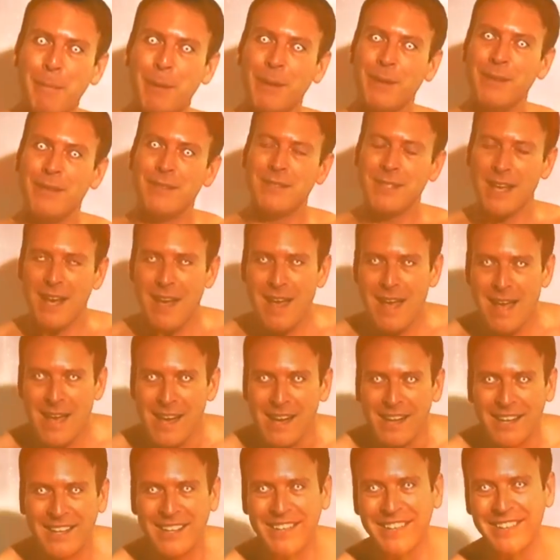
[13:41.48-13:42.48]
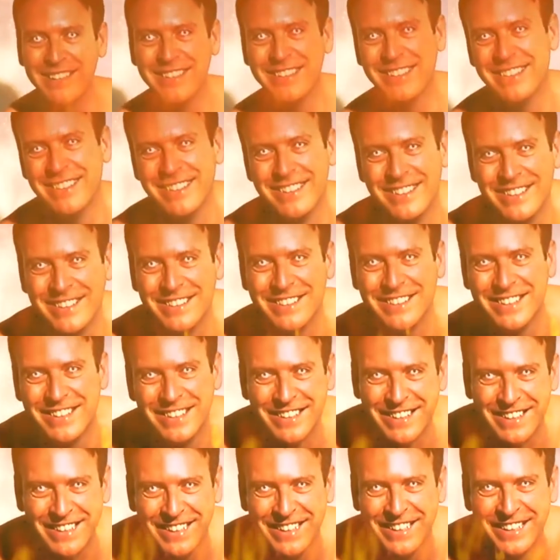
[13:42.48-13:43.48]
just because we get bored with conventional
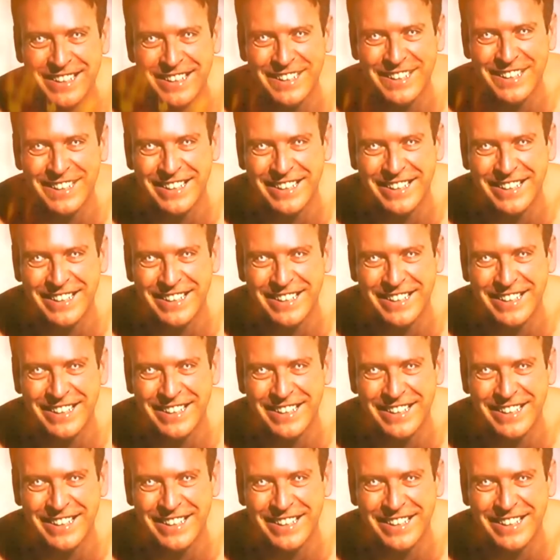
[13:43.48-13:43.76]
sex?